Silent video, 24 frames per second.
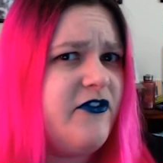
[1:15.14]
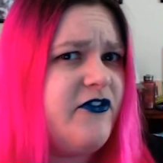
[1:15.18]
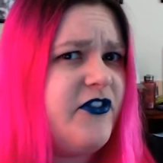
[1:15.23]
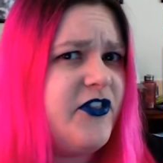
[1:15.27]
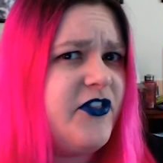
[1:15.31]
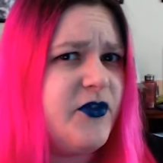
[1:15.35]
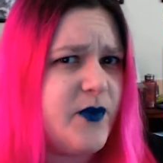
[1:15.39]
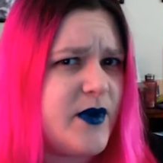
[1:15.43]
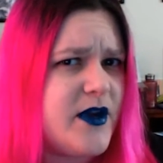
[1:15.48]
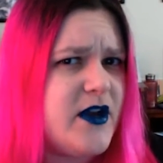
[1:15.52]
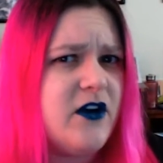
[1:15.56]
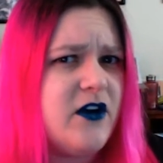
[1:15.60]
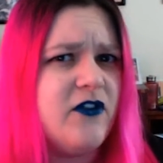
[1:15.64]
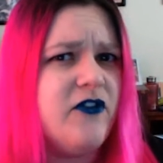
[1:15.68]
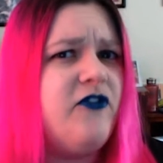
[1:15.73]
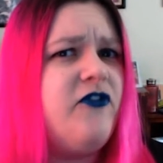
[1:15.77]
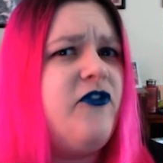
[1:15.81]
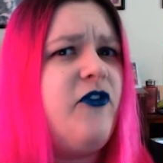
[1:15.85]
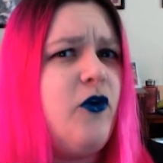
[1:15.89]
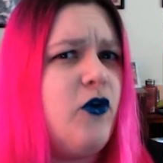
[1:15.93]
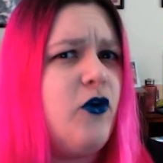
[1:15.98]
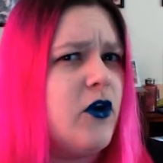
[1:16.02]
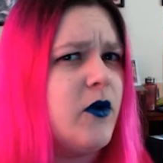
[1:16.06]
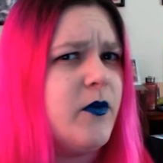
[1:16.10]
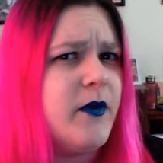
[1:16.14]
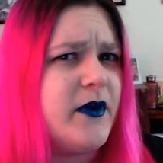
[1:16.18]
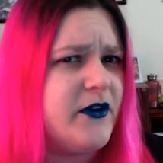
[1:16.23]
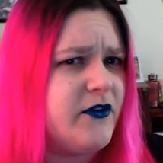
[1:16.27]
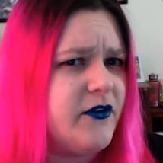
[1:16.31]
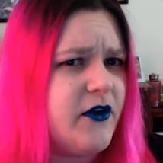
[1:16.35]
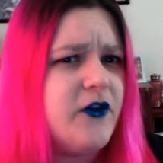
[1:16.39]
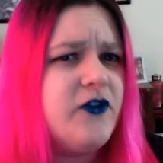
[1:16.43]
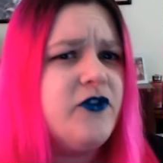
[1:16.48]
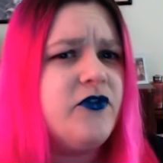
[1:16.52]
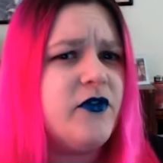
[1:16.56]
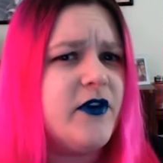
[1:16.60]
3 or 4 when
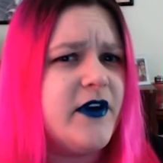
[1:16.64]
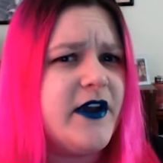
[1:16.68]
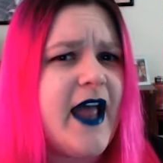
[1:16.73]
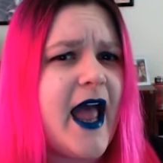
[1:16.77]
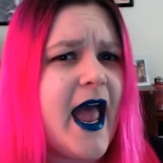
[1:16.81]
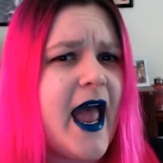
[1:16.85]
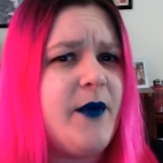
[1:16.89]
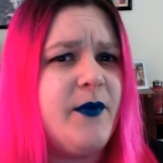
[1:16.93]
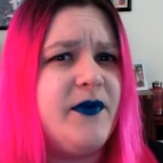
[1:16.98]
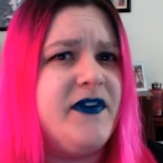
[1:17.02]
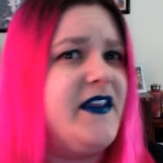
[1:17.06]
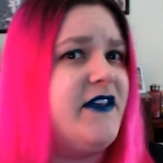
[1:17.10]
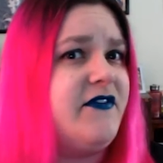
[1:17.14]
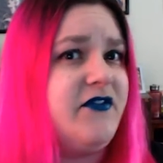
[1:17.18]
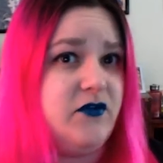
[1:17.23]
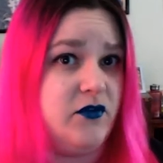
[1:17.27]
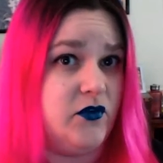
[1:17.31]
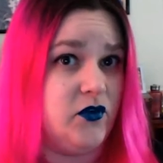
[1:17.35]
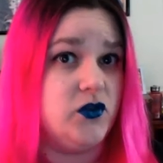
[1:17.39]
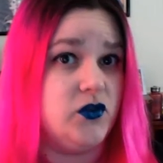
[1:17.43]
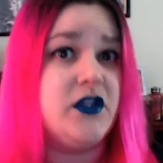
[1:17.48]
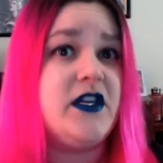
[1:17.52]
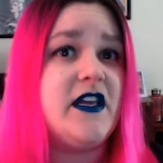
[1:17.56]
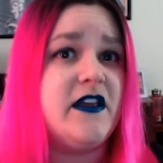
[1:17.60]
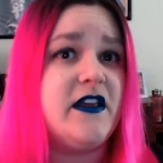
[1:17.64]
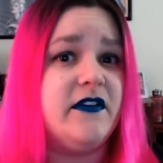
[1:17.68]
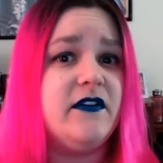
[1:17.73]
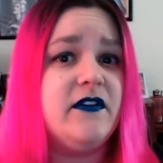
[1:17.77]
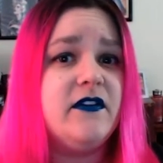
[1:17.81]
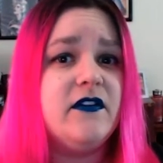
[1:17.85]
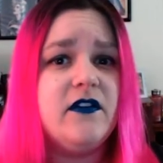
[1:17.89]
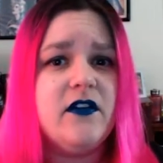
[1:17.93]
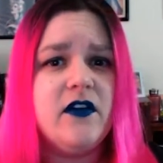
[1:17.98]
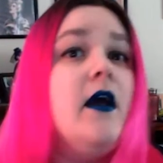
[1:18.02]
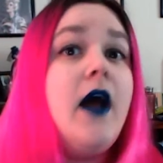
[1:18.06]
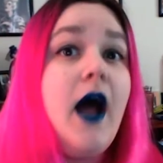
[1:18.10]
Grossery Gang was even
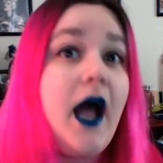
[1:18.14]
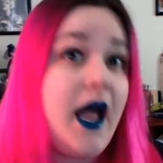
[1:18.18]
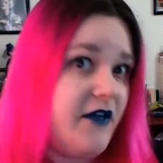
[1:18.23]
released.